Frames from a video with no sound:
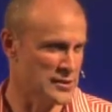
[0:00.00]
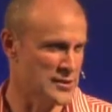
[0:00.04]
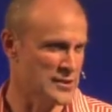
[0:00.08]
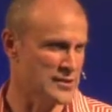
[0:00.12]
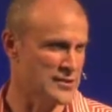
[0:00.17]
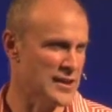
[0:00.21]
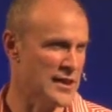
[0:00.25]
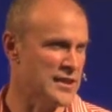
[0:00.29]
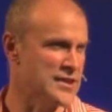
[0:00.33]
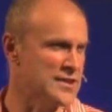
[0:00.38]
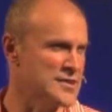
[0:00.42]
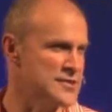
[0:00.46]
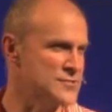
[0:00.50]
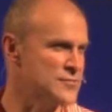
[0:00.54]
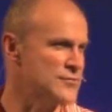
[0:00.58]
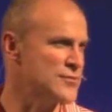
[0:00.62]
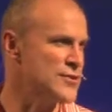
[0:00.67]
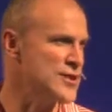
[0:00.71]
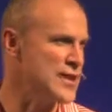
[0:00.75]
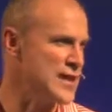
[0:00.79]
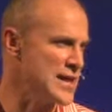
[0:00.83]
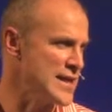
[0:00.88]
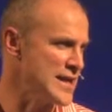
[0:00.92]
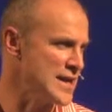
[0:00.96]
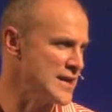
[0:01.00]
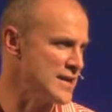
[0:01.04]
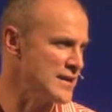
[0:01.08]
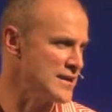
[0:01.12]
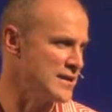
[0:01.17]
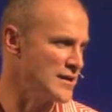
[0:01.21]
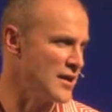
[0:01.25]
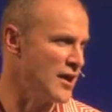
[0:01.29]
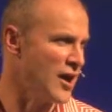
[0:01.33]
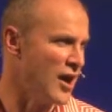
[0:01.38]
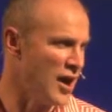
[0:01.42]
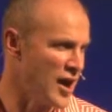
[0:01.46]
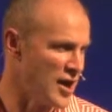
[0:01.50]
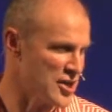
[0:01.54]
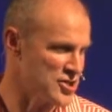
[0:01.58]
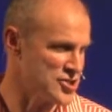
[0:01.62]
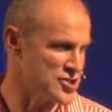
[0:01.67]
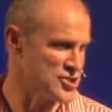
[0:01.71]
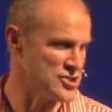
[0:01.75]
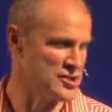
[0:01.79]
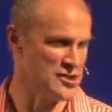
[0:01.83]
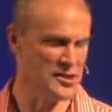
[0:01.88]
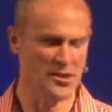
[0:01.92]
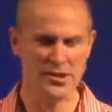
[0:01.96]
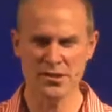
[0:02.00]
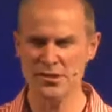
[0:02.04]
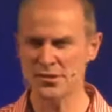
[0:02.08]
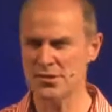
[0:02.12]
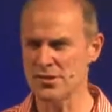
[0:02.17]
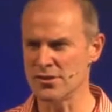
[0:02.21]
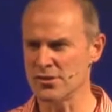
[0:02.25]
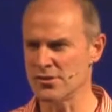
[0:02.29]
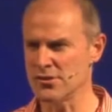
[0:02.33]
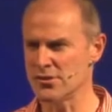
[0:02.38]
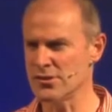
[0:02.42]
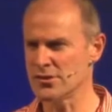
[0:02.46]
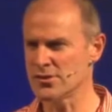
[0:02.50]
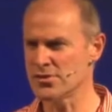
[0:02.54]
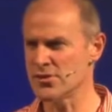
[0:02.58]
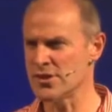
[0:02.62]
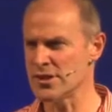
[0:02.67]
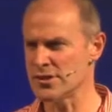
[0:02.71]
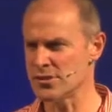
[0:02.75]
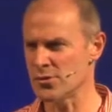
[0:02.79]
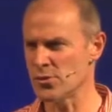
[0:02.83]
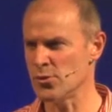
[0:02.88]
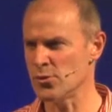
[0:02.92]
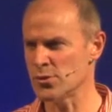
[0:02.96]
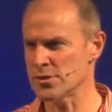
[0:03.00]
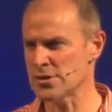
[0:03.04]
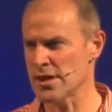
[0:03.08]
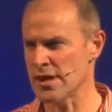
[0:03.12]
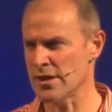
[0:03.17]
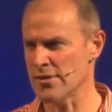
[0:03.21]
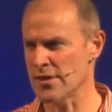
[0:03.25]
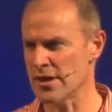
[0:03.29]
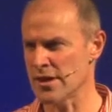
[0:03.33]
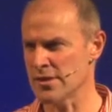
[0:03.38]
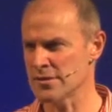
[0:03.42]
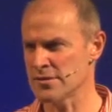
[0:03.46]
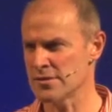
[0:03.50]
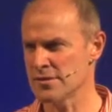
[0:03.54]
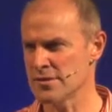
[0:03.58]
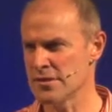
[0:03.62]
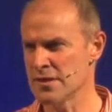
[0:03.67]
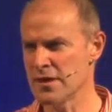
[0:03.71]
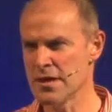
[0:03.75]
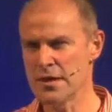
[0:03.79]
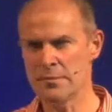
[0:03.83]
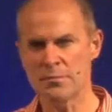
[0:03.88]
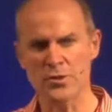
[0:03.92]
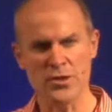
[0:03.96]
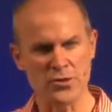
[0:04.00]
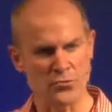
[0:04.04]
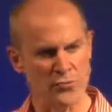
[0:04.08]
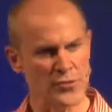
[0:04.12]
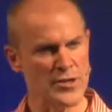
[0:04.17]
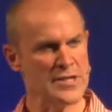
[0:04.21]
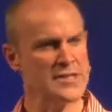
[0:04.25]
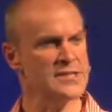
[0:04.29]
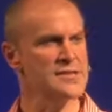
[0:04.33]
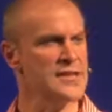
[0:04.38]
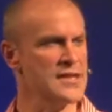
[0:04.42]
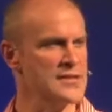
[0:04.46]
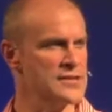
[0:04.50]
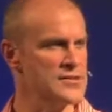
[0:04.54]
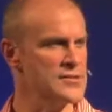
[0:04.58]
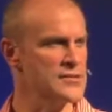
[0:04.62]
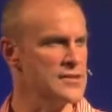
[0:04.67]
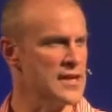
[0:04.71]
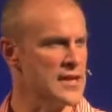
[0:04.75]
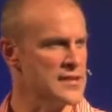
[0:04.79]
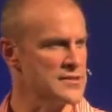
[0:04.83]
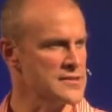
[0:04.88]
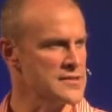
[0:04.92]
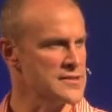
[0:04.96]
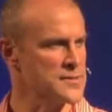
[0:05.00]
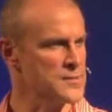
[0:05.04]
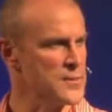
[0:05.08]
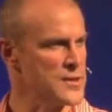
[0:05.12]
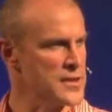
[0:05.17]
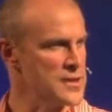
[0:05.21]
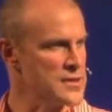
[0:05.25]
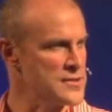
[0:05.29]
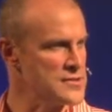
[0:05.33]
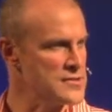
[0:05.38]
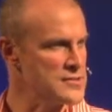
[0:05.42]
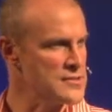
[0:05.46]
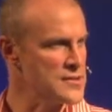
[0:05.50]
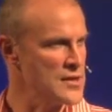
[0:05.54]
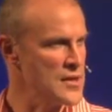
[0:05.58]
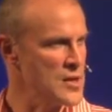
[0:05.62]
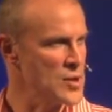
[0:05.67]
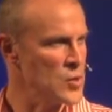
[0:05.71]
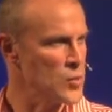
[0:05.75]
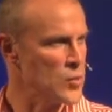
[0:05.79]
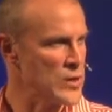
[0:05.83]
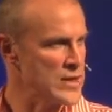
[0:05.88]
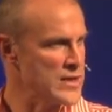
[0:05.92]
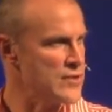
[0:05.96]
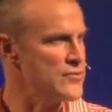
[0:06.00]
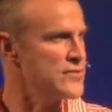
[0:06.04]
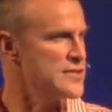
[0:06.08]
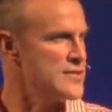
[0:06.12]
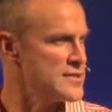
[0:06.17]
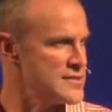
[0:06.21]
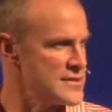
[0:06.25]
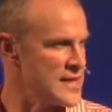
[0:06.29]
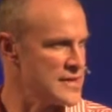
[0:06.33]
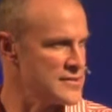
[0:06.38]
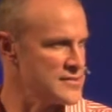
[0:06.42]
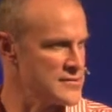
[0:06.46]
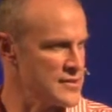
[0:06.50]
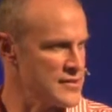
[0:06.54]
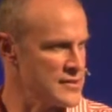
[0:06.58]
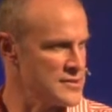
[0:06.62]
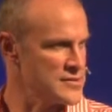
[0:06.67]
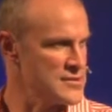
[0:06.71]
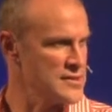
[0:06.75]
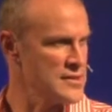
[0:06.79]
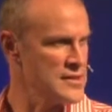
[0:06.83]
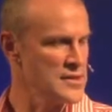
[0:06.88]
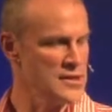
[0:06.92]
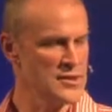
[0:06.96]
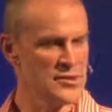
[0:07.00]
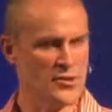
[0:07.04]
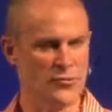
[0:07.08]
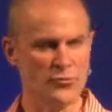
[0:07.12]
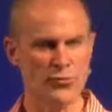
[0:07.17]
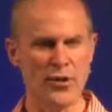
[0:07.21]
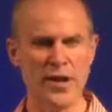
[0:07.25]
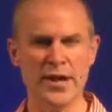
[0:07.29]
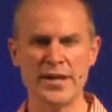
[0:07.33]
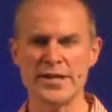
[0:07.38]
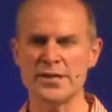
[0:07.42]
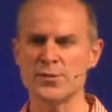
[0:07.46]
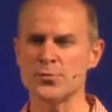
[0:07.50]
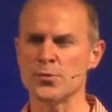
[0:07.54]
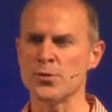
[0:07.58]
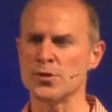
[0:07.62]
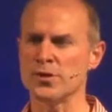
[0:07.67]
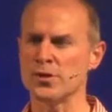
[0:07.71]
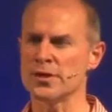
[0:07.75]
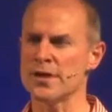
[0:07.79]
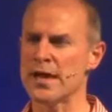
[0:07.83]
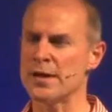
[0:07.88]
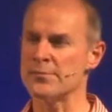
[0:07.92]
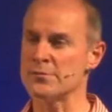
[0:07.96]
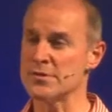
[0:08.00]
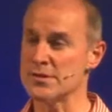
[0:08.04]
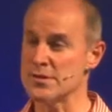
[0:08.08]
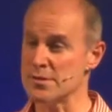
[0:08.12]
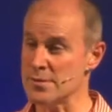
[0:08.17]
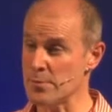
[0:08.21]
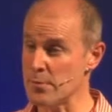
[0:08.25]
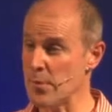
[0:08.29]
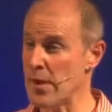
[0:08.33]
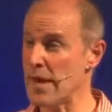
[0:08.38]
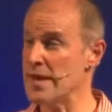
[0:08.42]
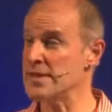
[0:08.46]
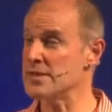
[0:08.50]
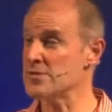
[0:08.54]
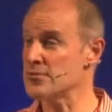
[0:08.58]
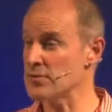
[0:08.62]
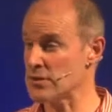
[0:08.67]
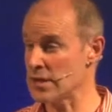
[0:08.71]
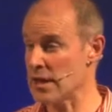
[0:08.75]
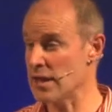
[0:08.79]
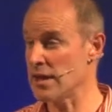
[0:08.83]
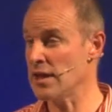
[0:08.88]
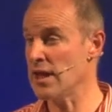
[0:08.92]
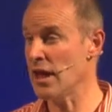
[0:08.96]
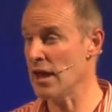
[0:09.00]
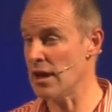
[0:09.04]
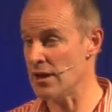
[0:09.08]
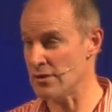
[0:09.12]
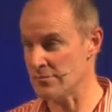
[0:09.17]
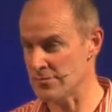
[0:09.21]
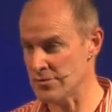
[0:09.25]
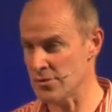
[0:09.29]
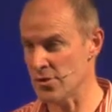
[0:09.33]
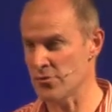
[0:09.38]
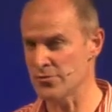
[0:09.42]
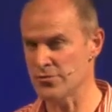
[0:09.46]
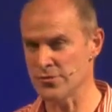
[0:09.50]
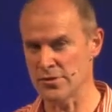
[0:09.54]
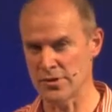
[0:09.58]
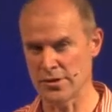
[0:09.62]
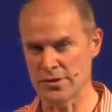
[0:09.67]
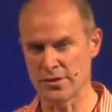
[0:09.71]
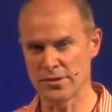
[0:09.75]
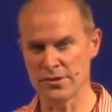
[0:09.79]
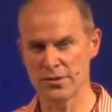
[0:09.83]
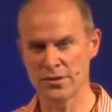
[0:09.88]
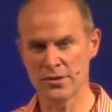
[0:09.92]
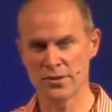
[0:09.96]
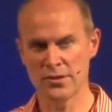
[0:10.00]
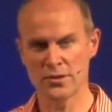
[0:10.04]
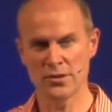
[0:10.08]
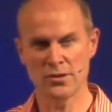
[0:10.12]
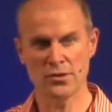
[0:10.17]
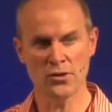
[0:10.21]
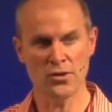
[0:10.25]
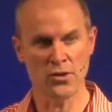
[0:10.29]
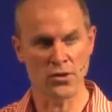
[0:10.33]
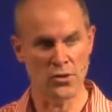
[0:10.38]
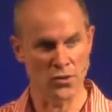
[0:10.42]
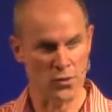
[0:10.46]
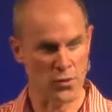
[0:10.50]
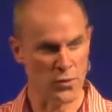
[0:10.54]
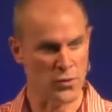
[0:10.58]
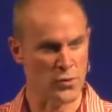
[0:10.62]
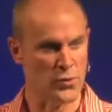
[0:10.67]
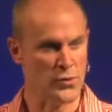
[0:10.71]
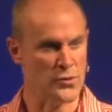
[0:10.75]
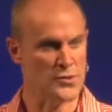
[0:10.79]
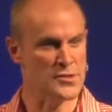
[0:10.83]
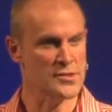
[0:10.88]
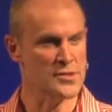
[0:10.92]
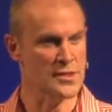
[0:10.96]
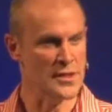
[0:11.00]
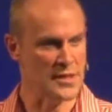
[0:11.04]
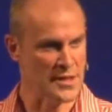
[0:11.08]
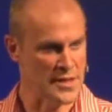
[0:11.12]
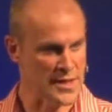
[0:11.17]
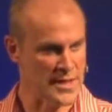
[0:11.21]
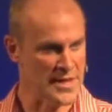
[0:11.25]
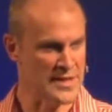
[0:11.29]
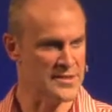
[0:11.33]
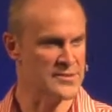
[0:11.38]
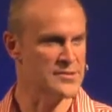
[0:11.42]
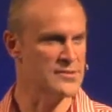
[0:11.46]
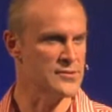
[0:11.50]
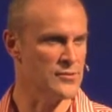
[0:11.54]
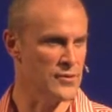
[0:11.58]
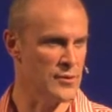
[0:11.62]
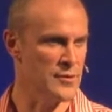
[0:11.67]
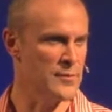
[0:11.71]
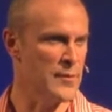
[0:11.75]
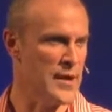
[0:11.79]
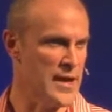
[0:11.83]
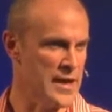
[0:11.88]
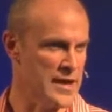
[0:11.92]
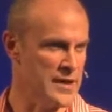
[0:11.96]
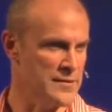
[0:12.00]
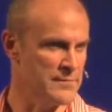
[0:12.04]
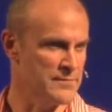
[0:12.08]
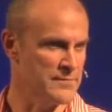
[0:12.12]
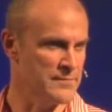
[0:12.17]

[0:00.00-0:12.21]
That is really harsh to treat a horse like that. But the reason they do that is because when they're in the desert, the riders will come to depend for their lives often on a horse that needs to obey.